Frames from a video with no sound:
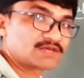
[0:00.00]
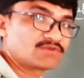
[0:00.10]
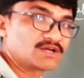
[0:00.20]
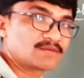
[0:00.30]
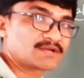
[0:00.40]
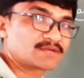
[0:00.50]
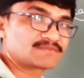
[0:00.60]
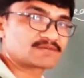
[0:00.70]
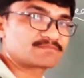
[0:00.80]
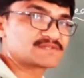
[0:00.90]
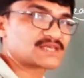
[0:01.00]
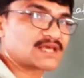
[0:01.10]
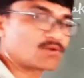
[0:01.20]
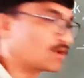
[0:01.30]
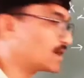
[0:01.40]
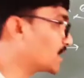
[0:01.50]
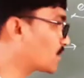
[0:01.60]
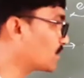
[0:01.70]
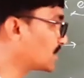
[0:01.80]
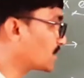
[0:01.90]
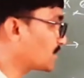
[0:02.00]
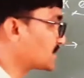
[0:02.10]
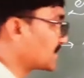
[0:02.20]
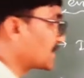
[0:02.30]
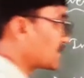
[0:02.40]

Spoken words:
Equilibrium, that means equal, that means that